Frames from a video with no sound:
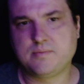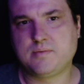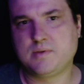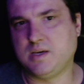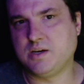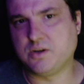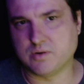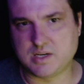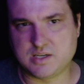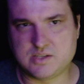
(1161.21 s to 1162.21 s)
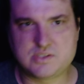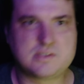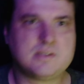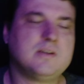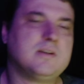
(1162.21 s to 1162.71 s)
He agrees.
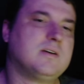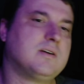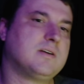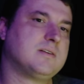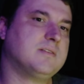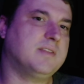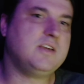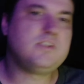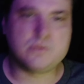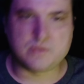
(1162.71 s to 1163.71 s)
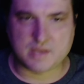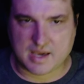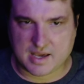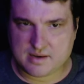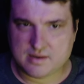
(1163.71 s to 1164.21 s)
They do
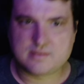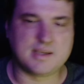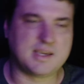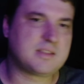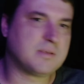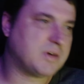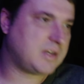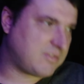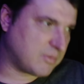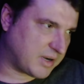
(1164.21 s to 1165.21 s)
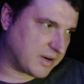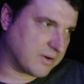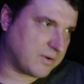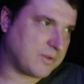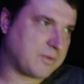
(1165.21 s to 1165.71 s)
that. They get the money from
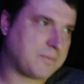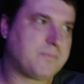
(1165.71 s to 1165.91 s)
Errol.